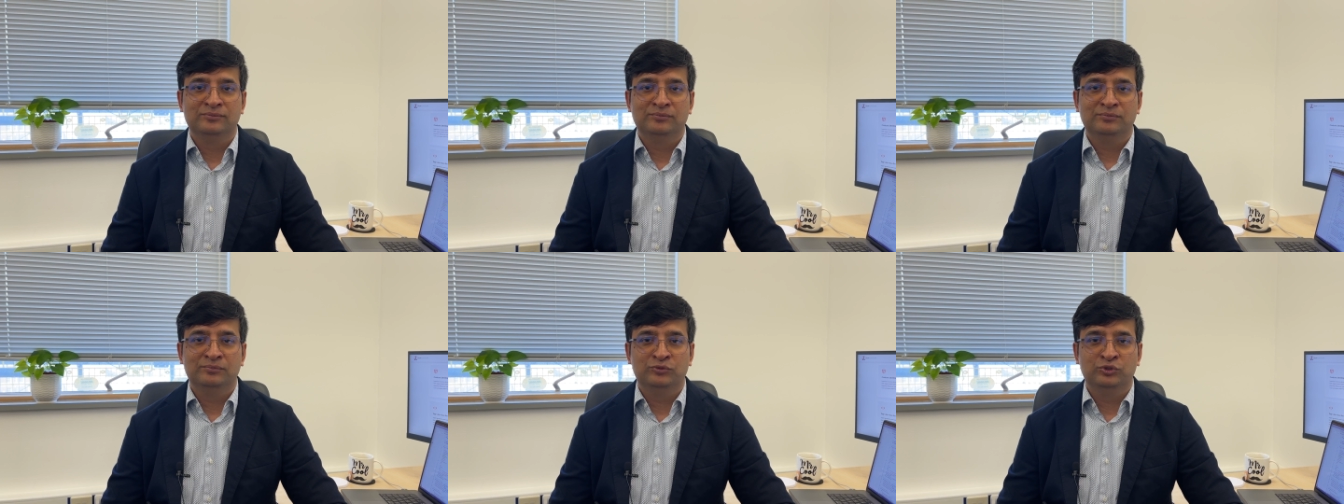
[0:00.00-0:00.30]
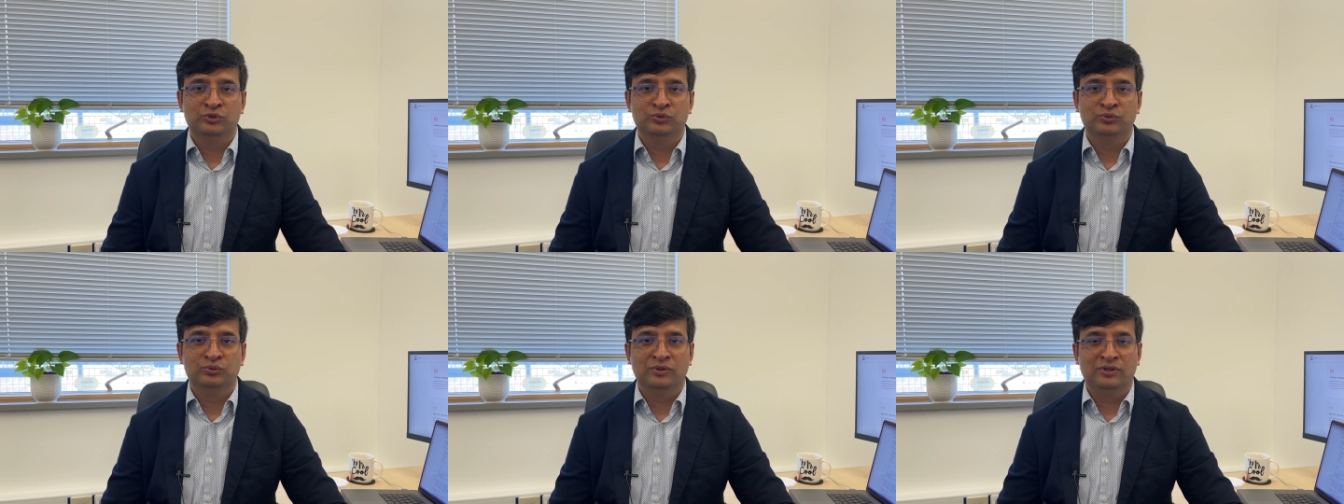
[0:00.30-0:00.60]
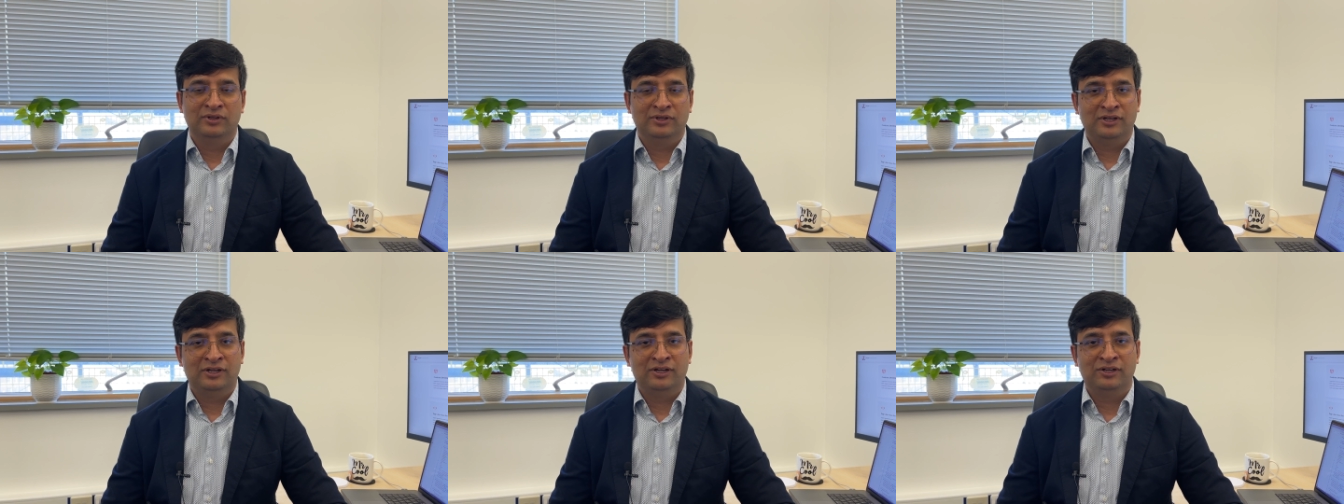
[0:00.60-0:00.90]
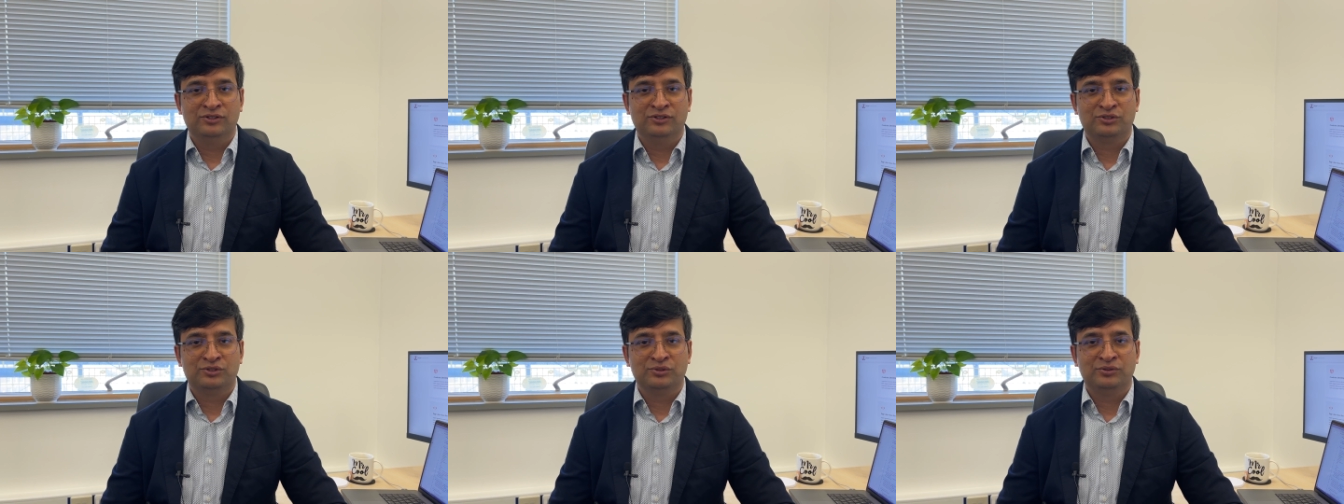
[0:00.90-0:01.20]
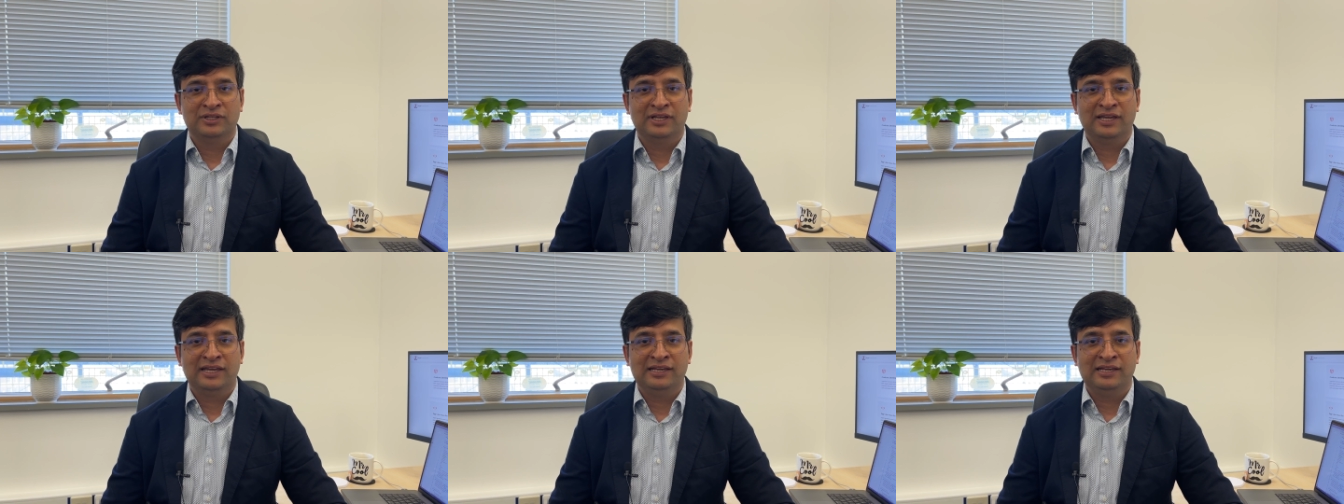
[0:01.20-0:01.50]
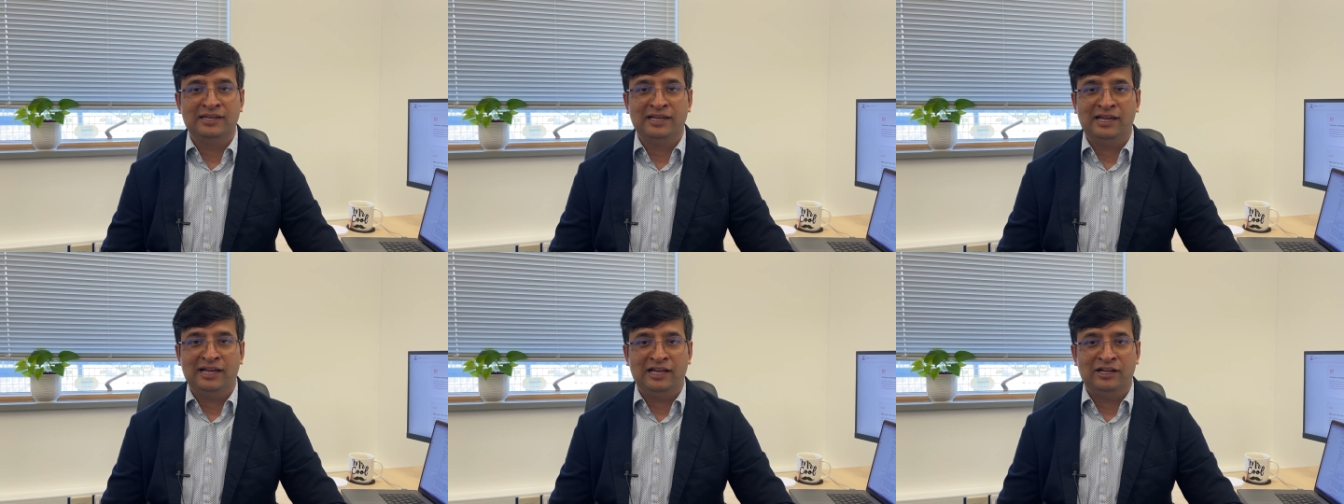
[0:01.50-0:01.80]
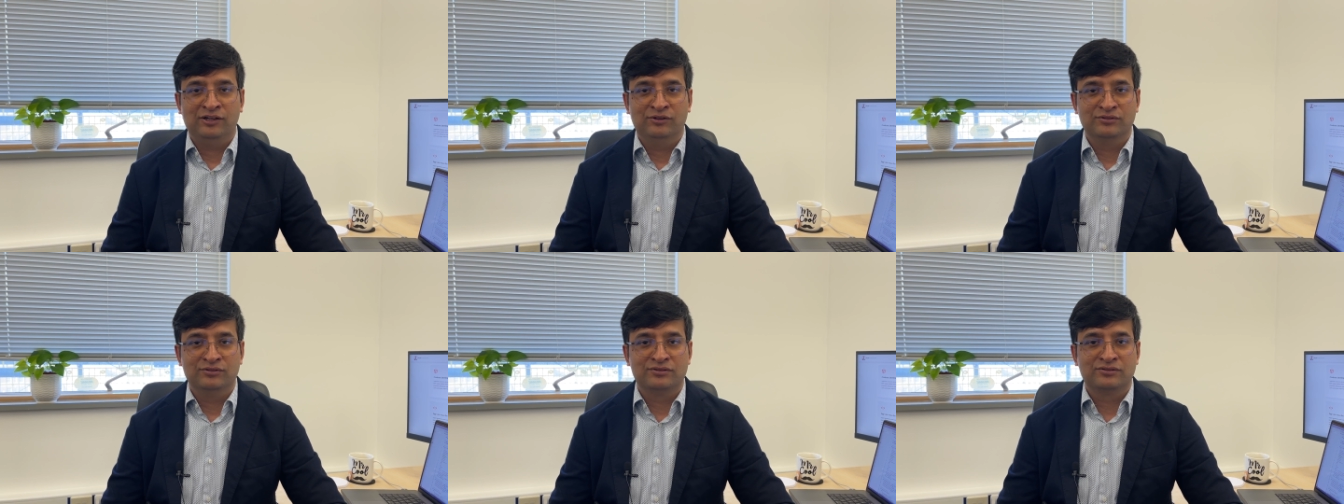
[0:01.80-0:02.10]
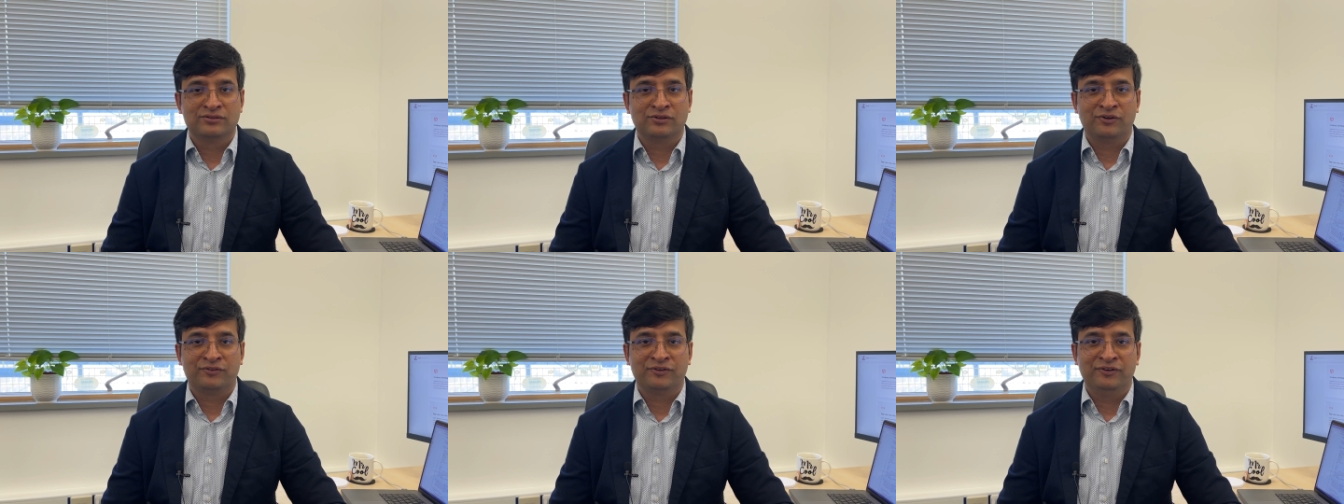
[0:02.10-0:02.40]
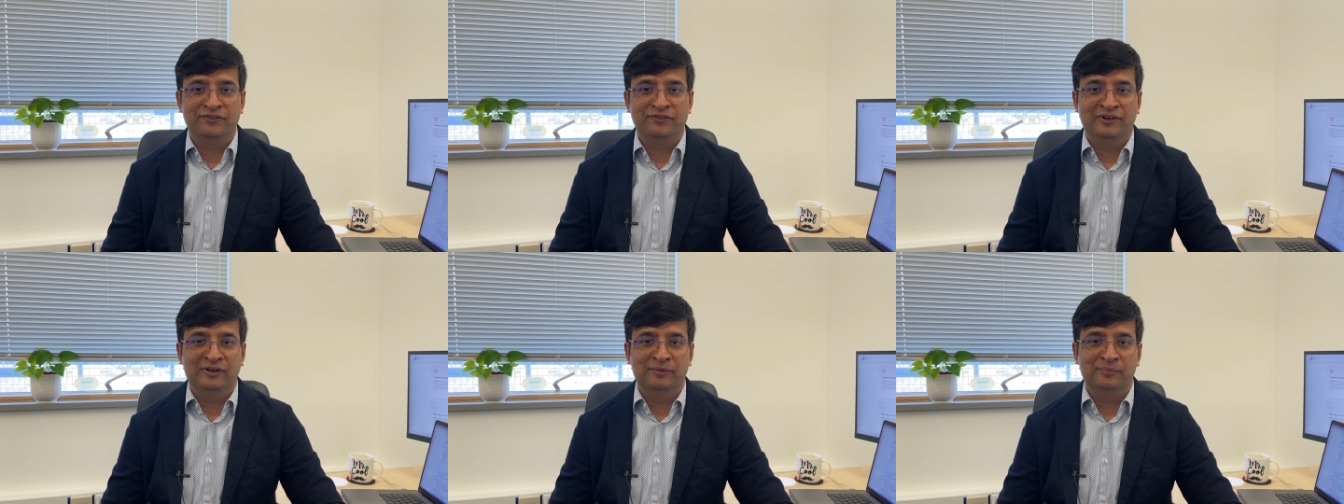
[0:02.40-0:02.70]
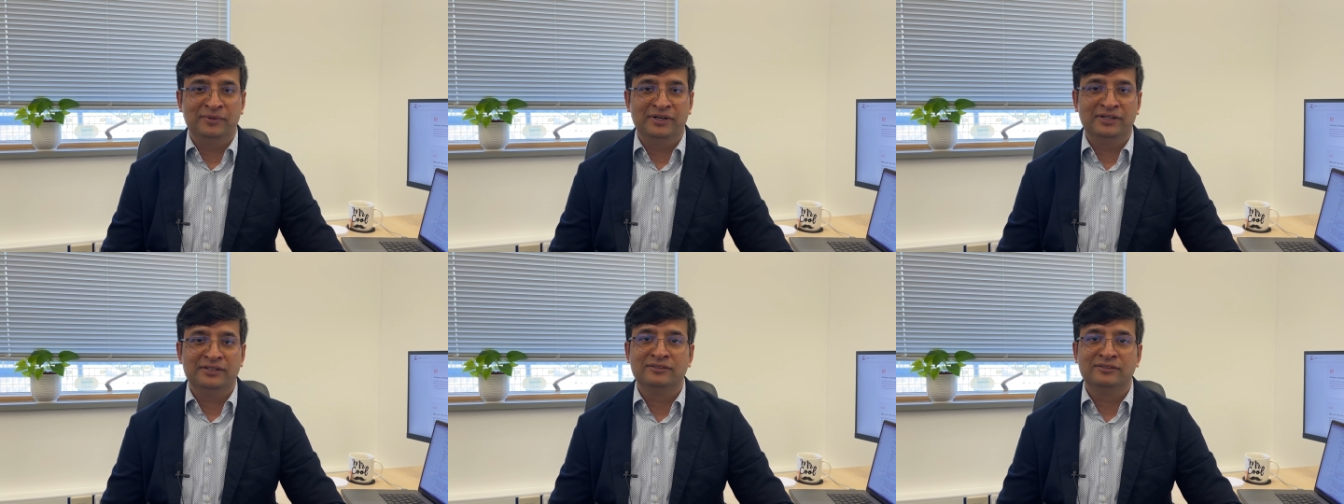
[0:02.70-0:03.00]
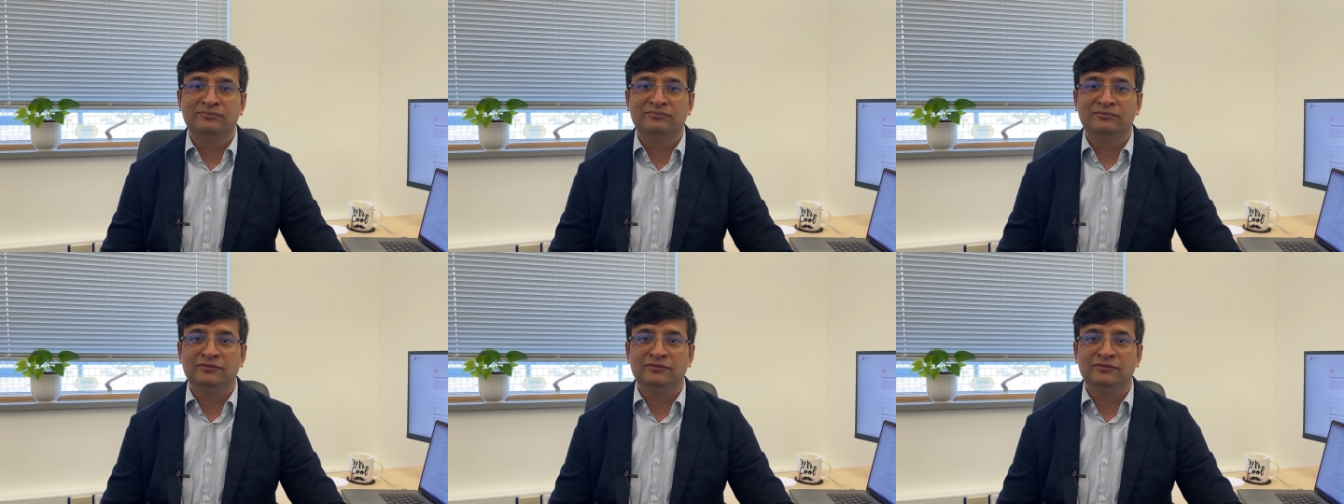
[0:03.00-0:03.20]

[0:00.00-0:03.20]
move on to the in-house software development,